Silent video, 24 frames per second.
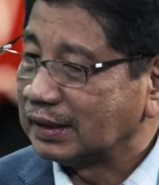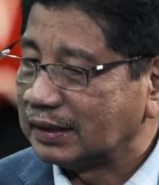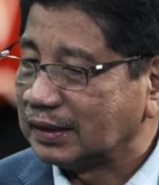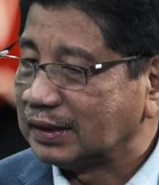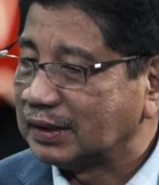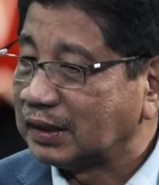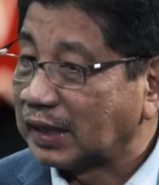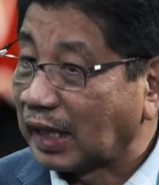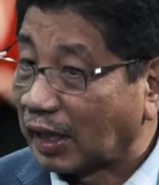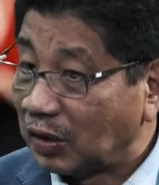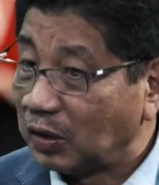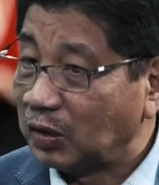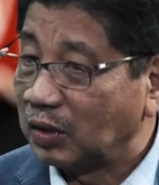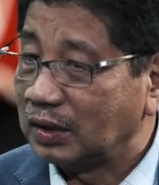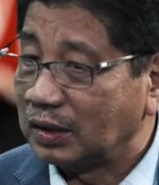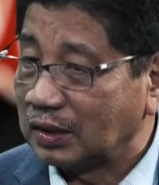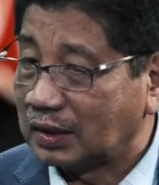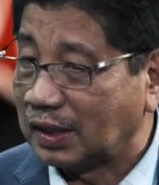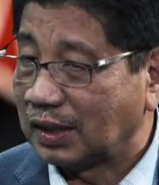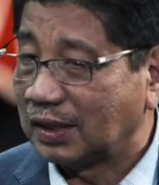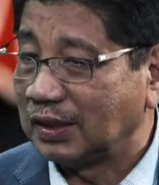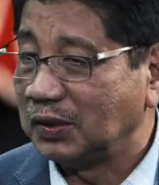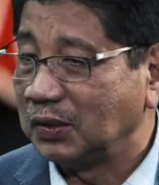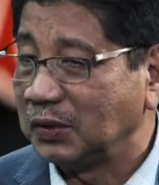said, "Can
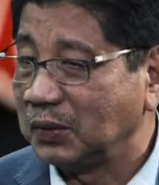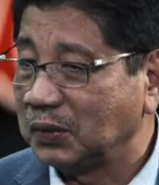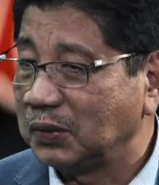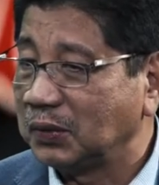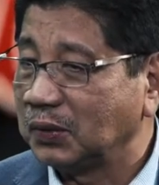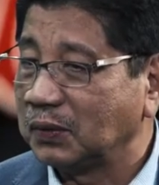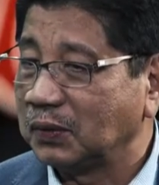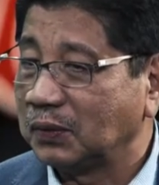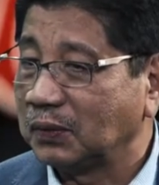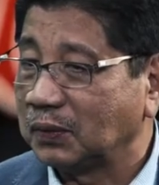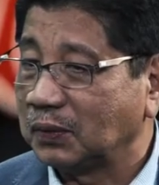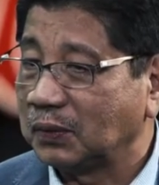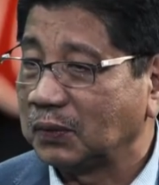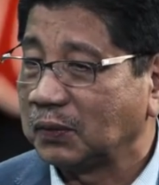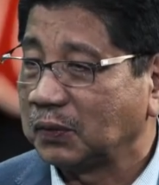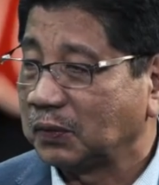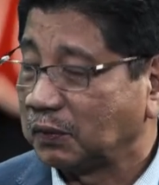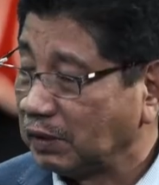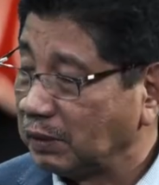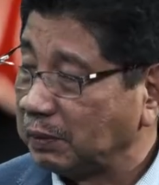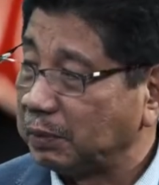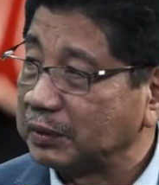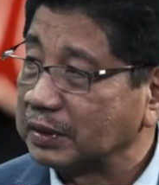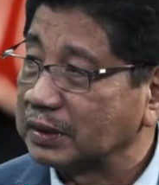you can you
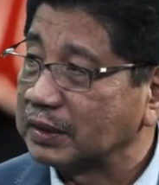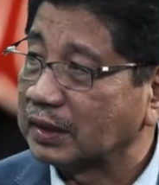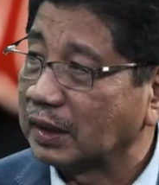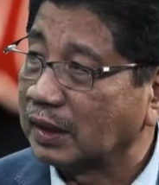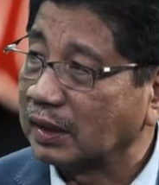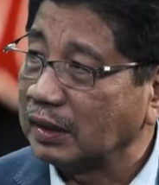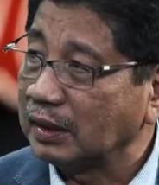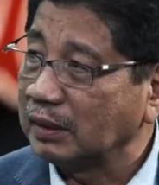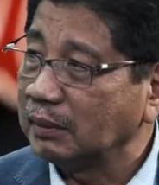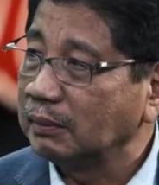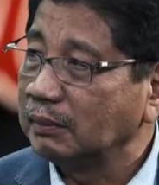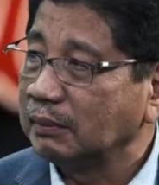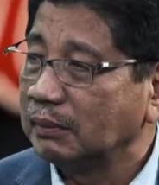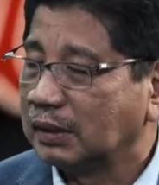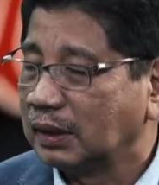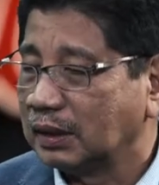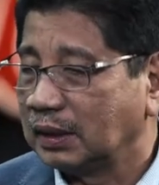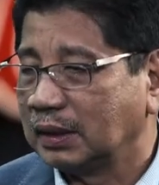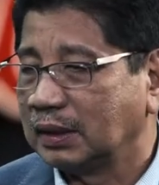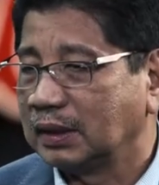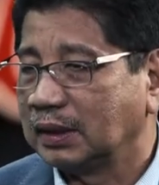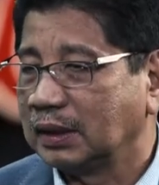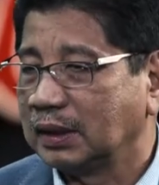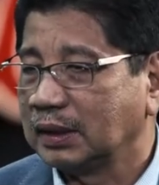representative?
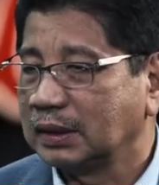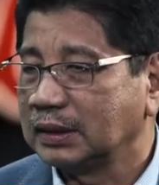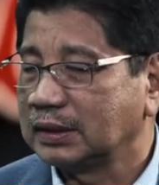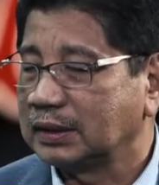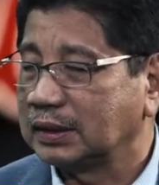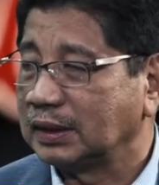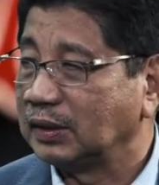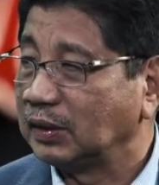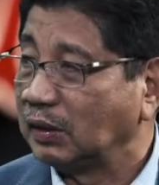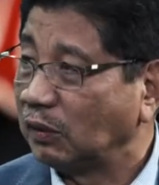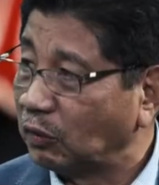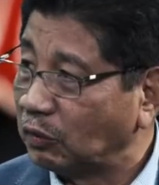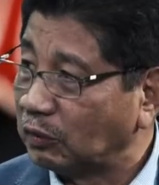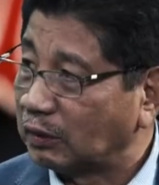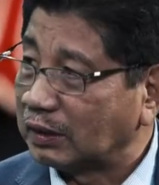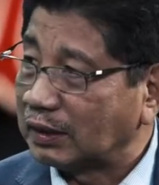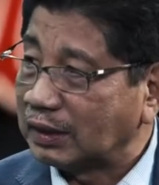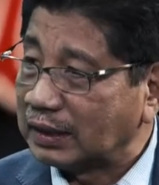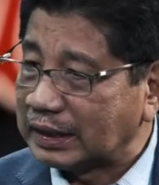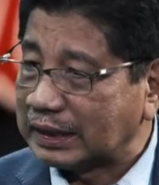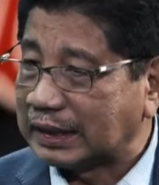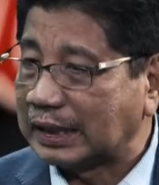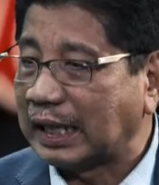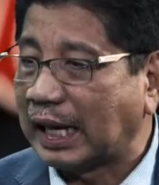Yeah. I said, no,
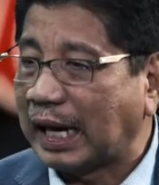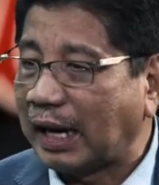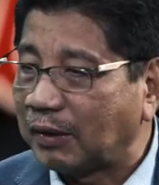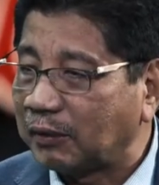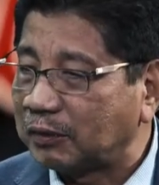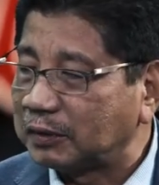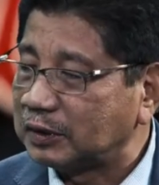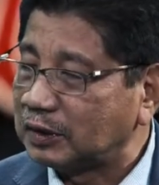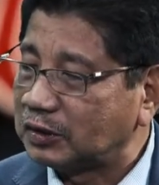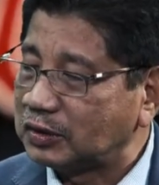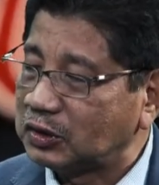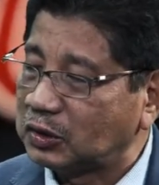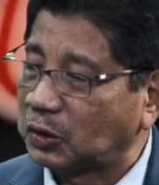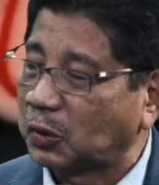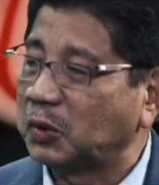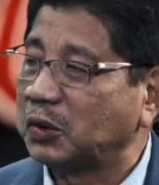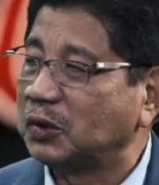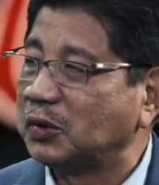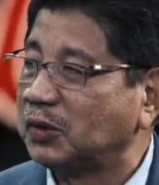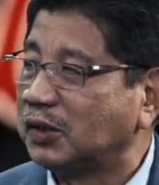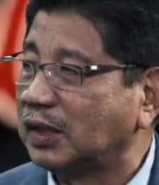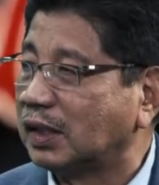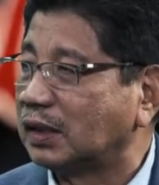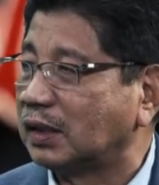well, like, I will show
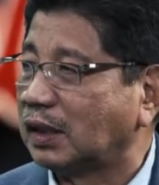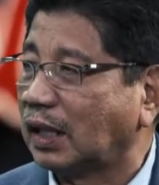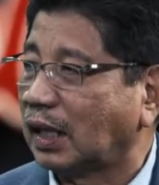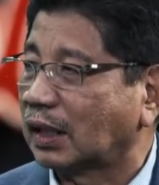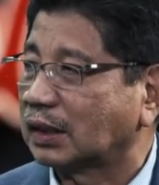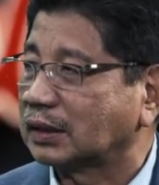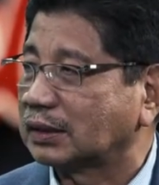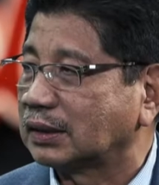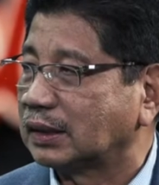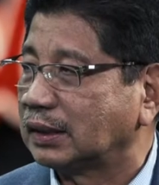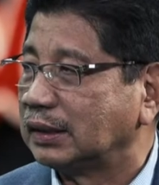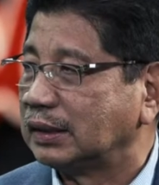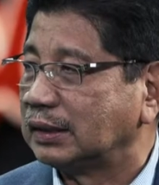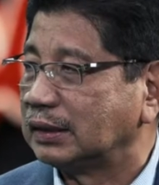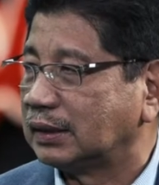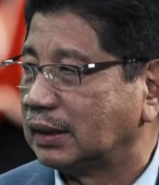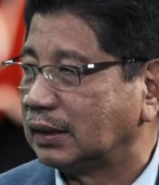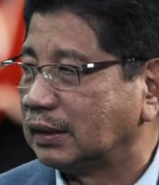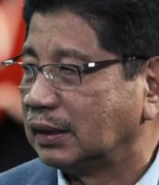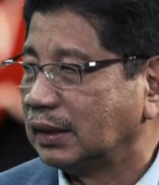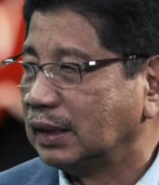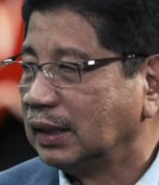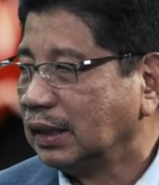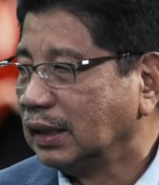you the text. He
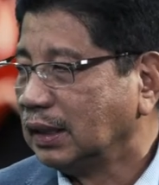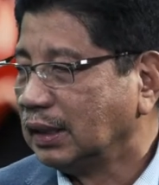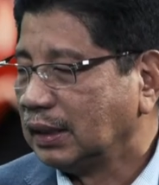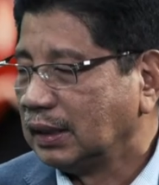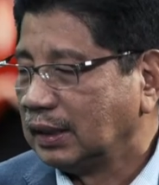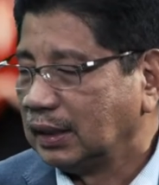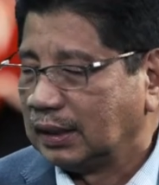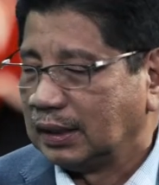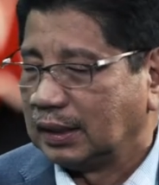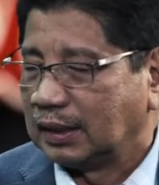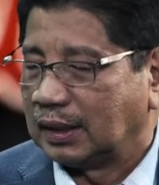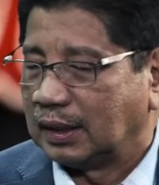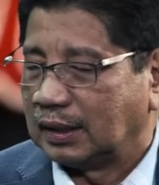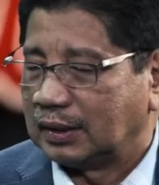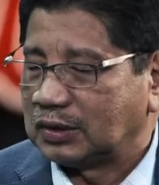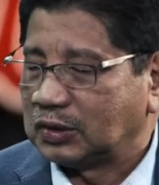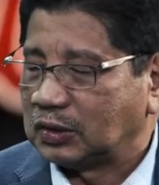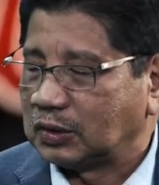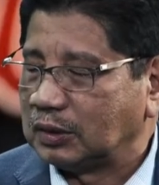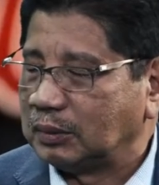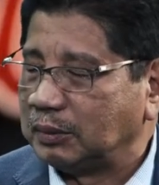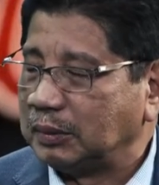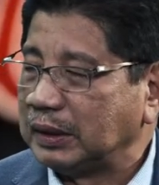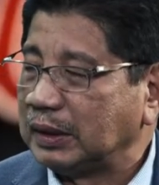said, yeah. that
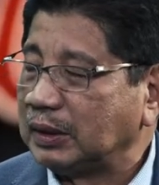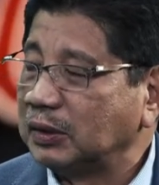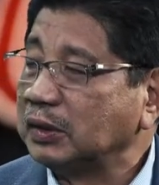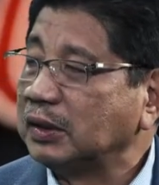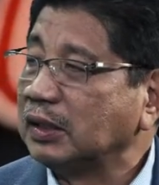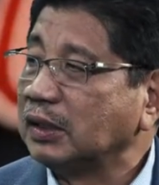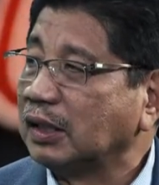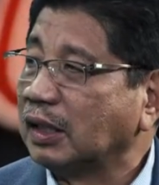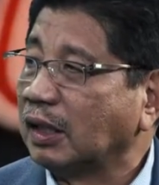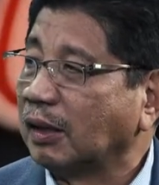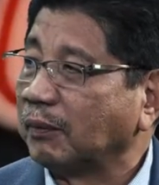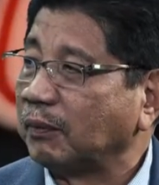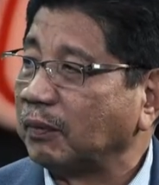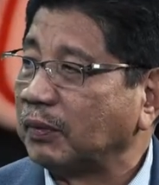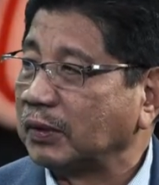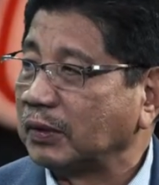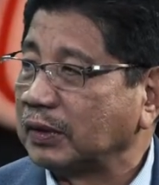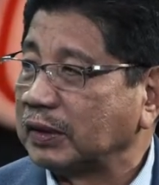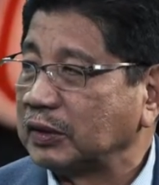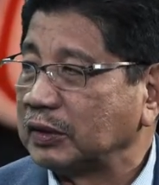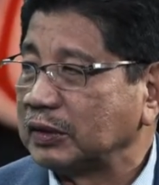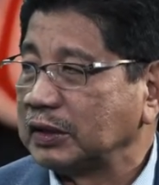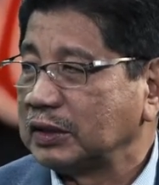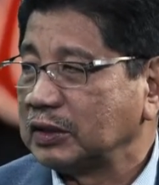should be good enough
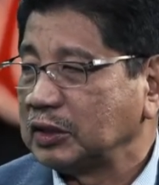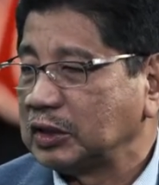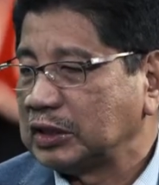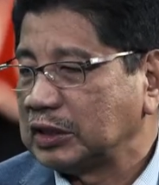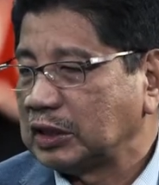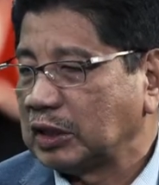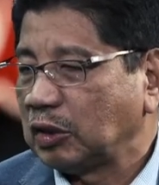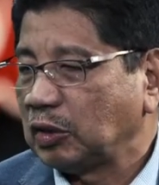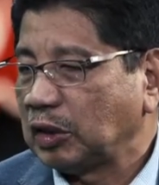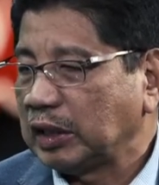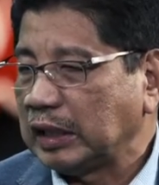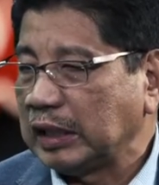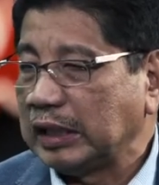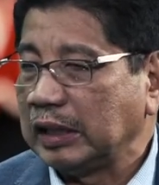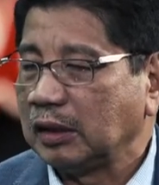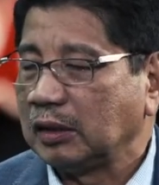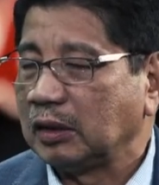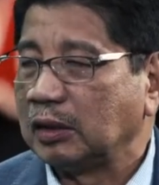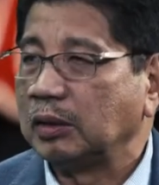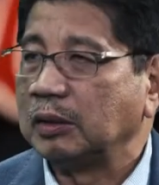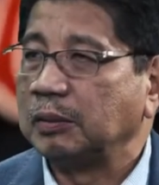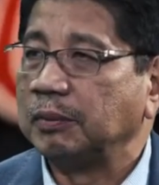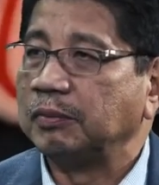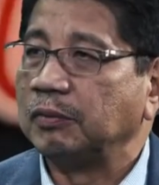to say, so said,
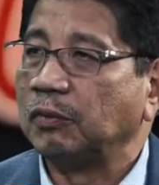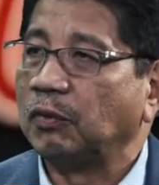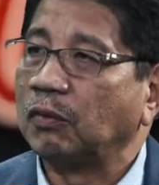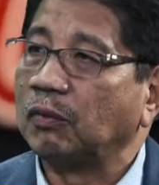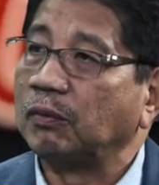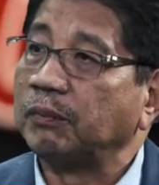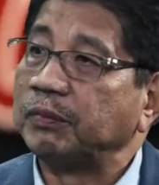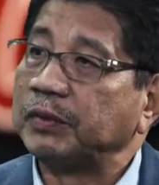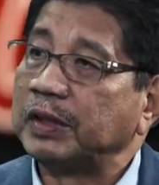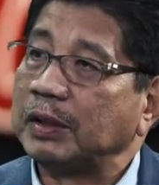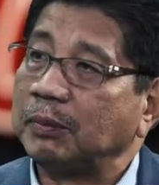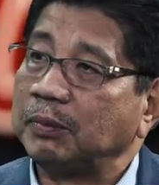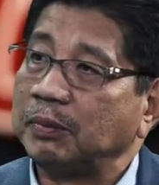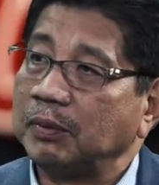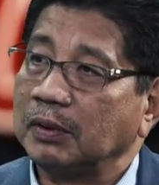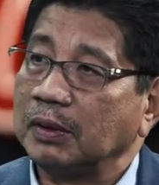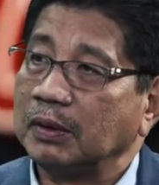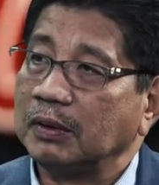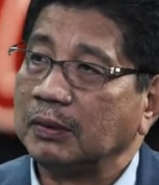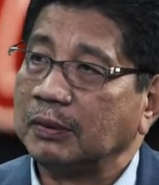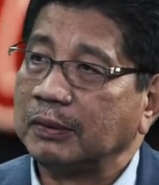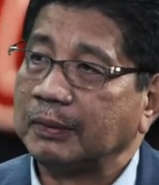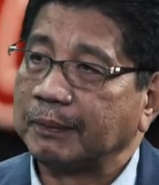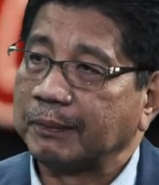okay, if, if,
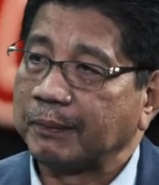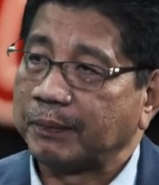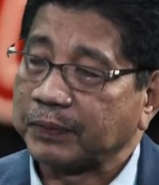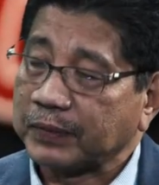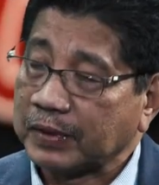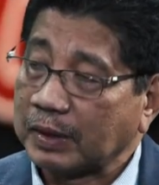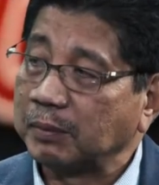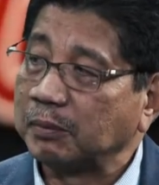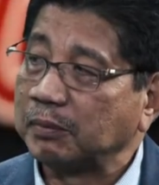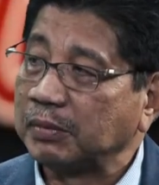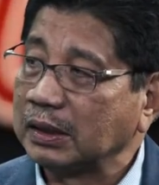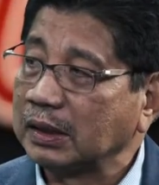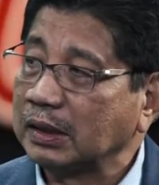you can